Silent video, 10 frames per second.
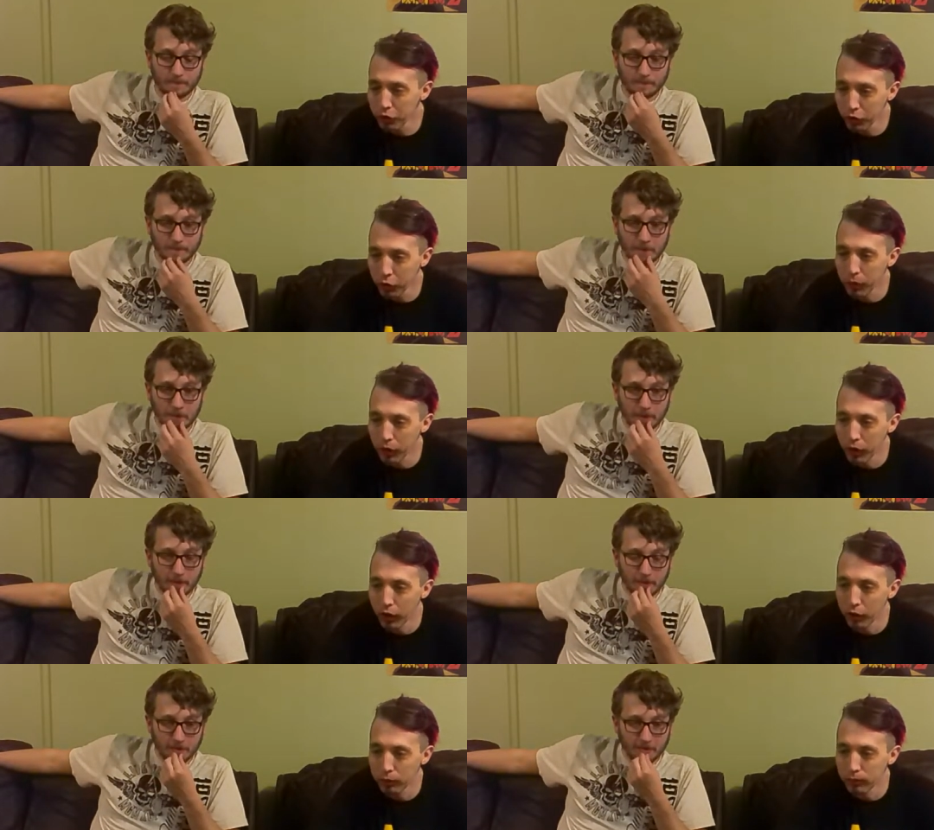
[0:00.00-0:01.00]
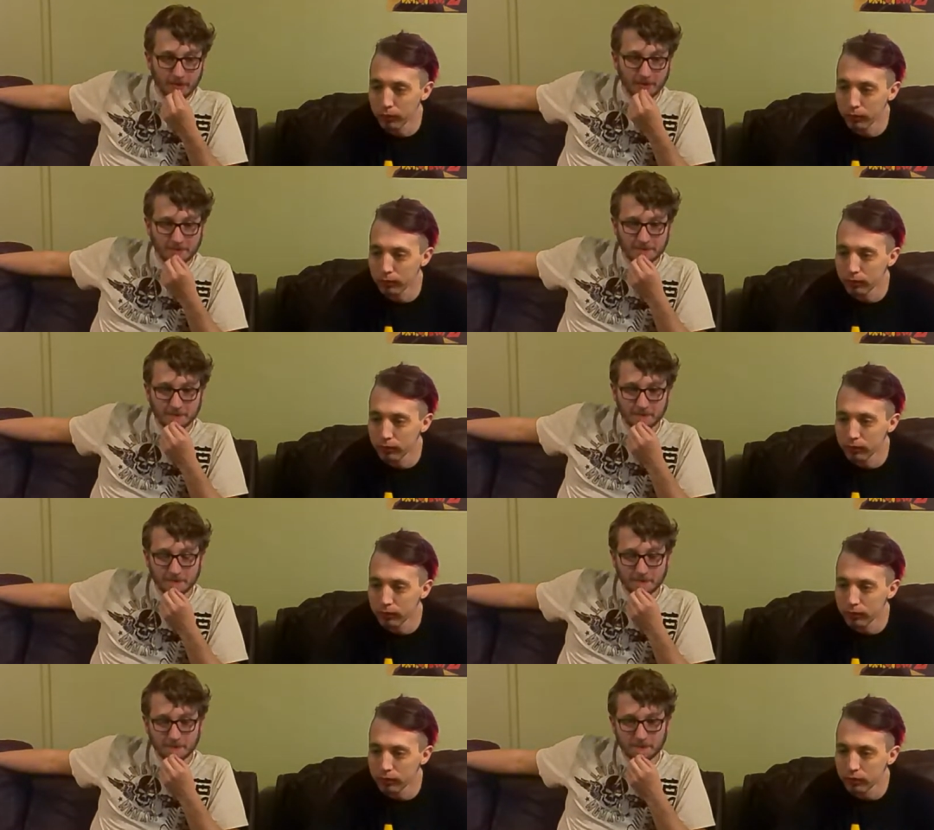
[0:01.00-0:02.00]
Speaker 1: a little bit, yeah. That's
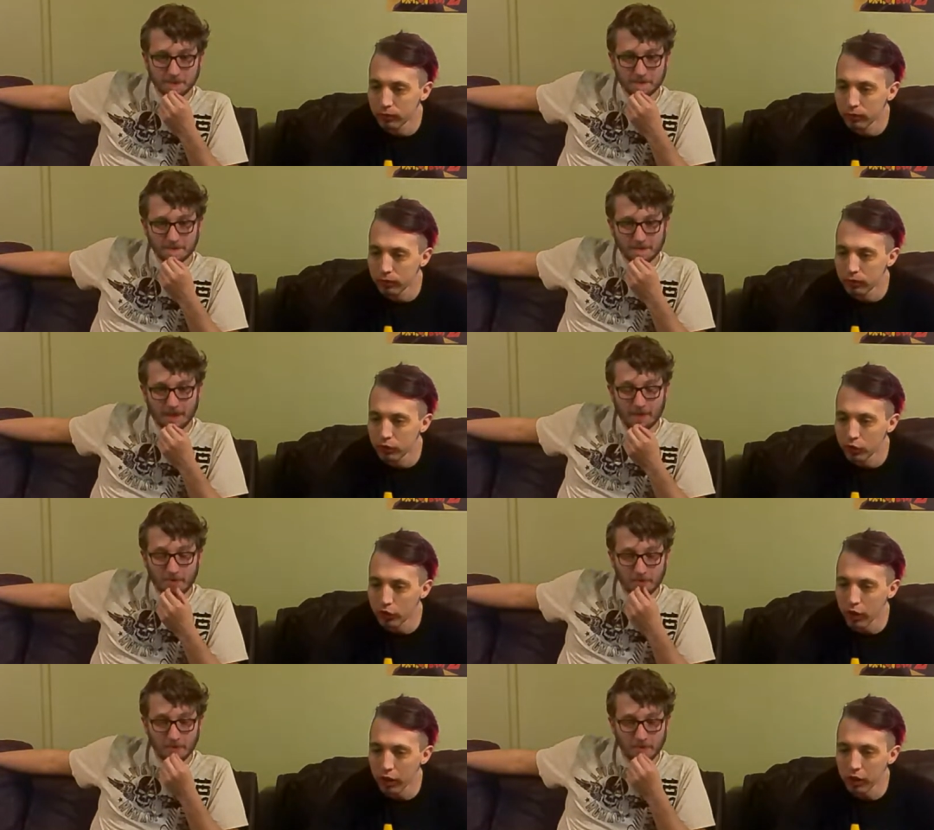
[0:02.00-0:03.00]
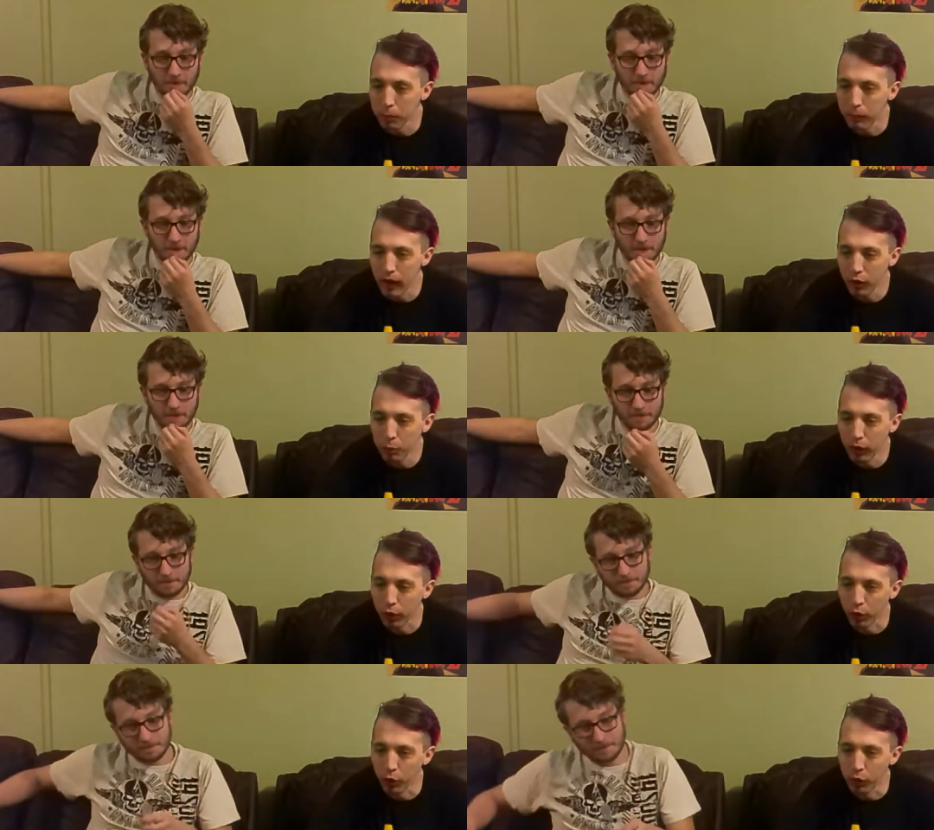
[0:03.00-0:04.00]
I don't it's know. Like in the back of my
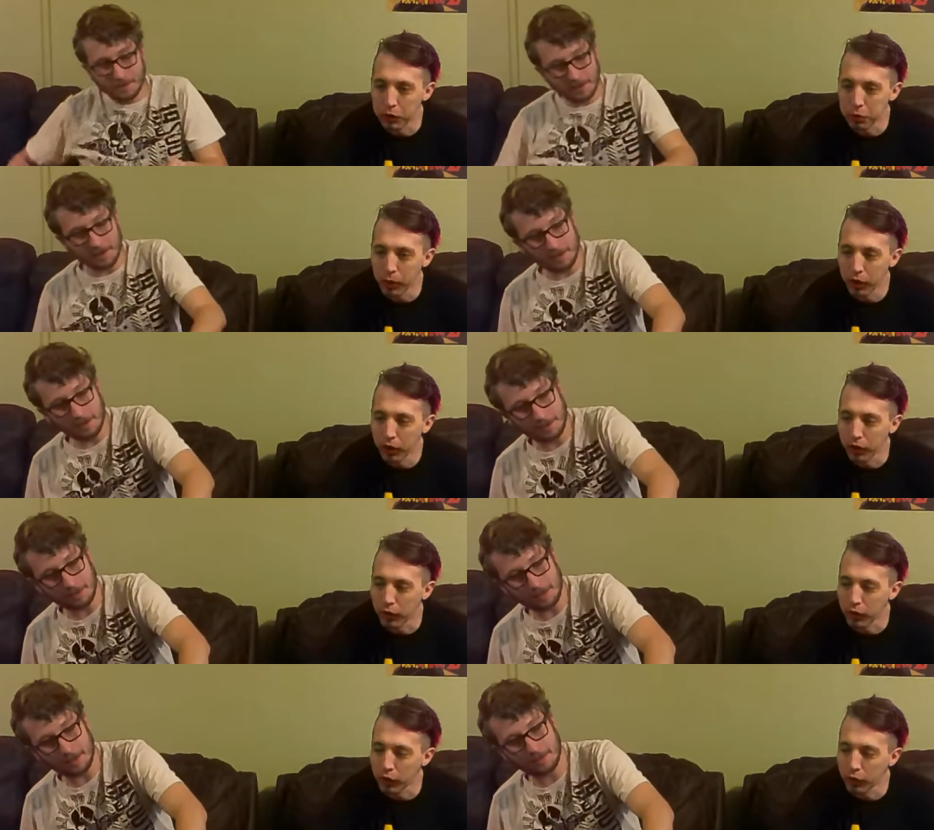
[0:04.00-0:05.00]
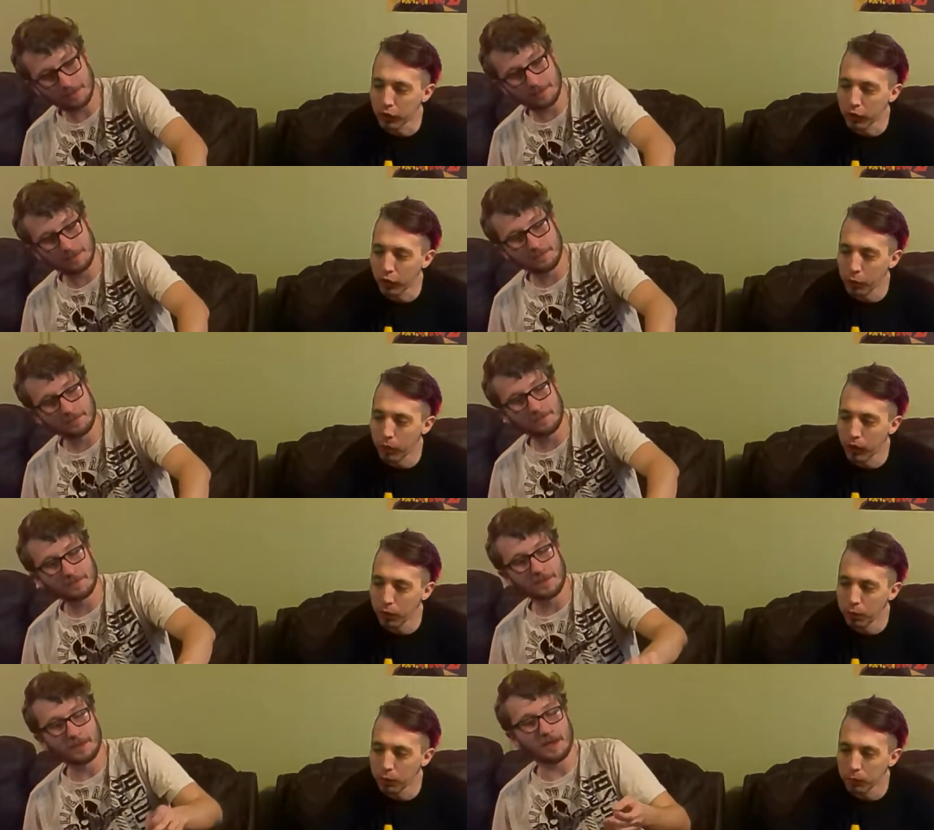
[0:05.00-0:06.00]
throat. That's about it. Like there's a little bit.
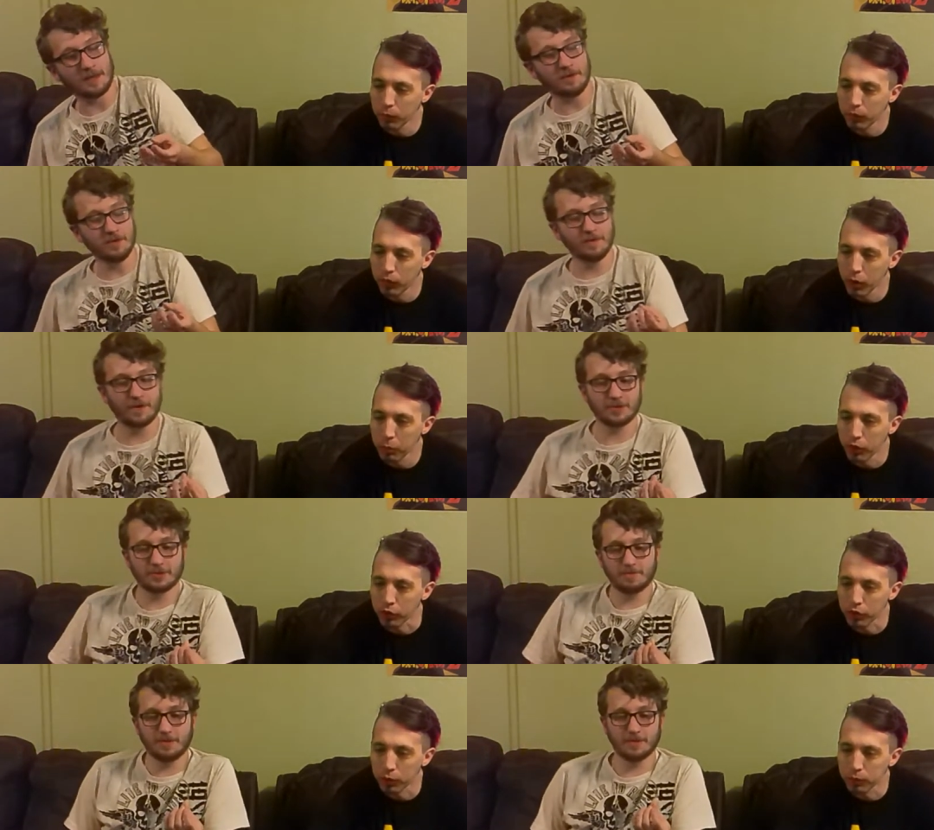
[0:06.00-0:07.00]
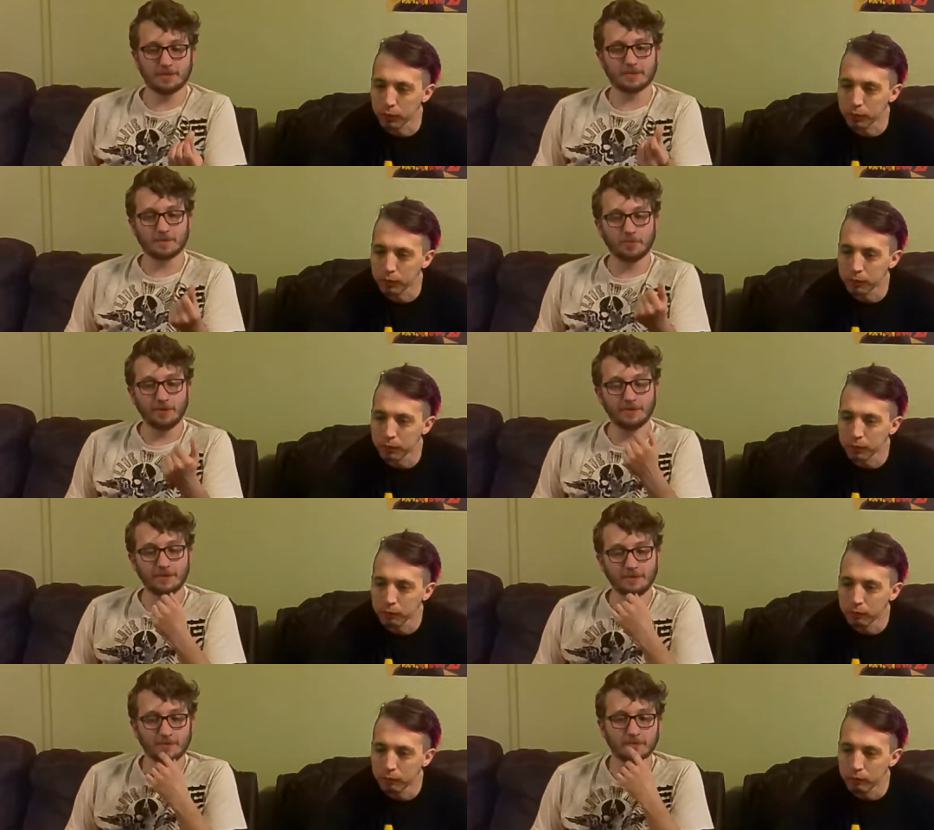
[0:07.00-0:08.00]
Speaker 2: I don't know if much. I should be
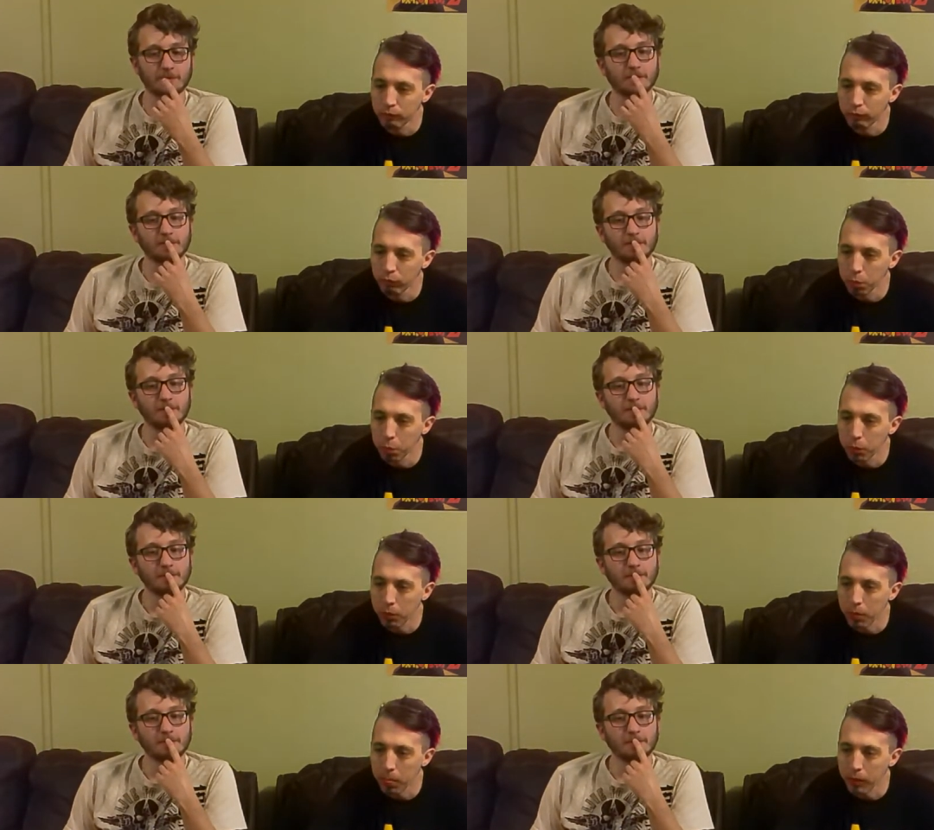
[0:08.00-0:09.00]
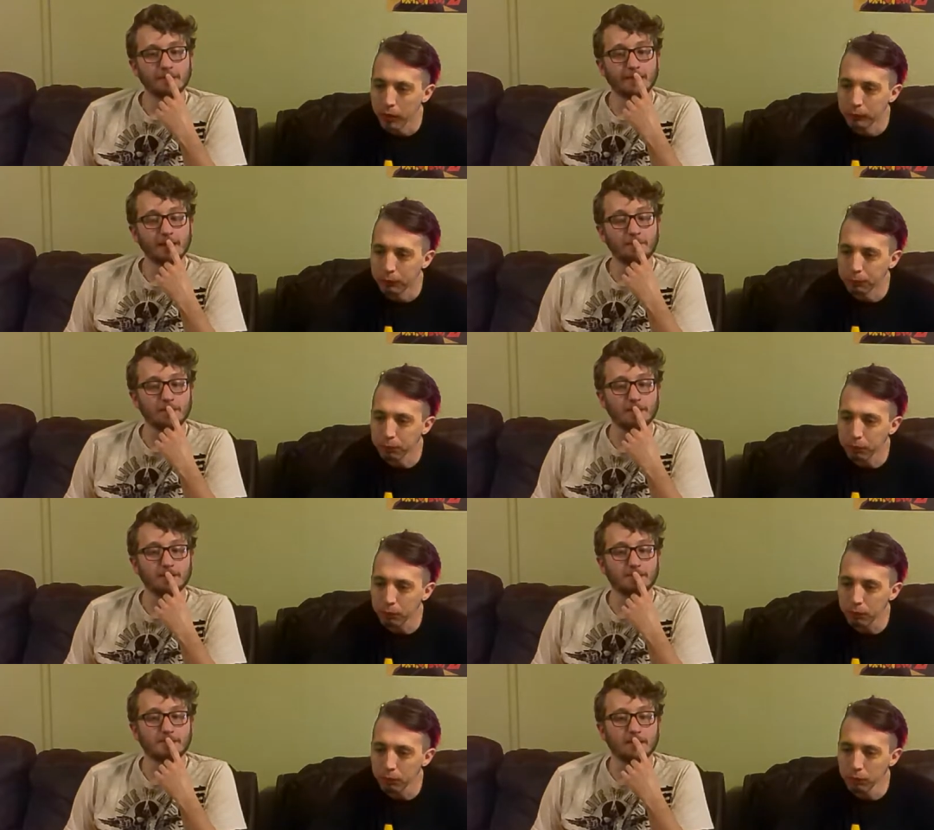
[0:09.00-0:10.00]
disappointed or happy that
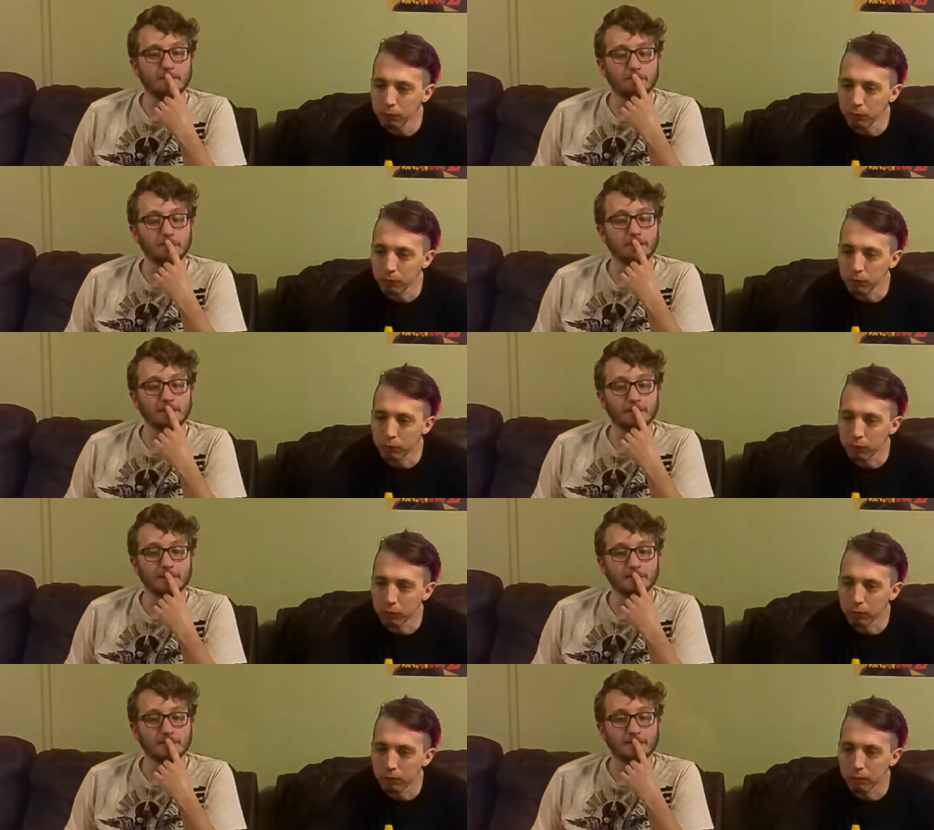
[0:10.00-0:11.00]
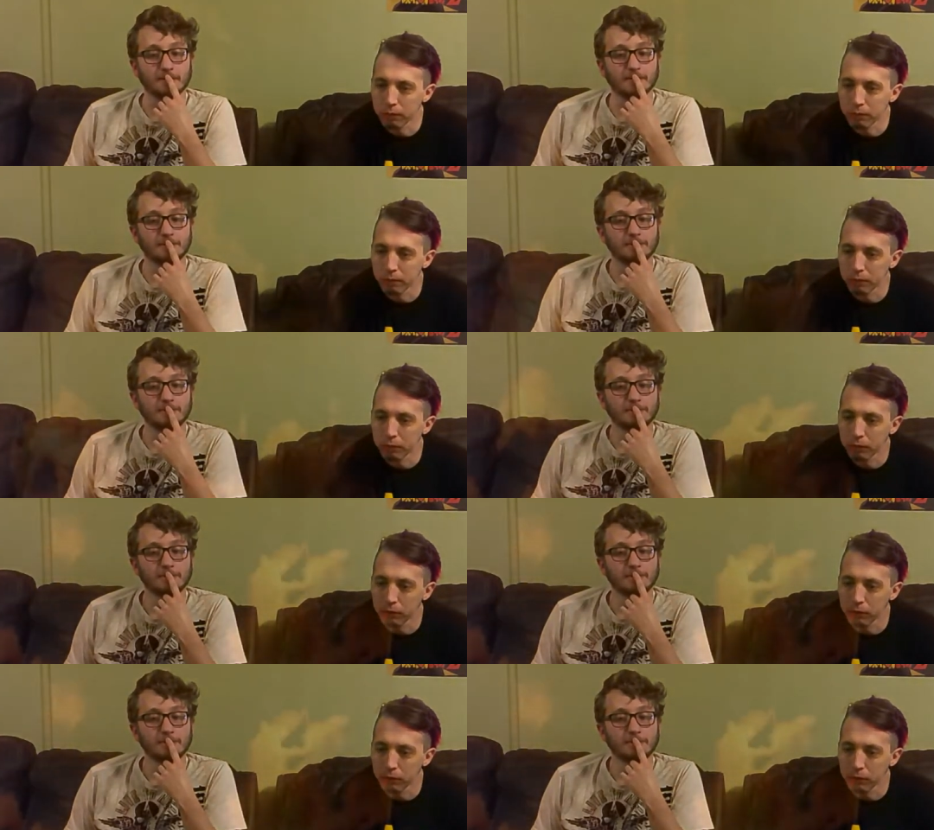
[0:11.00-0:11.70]
it's not burning my insides.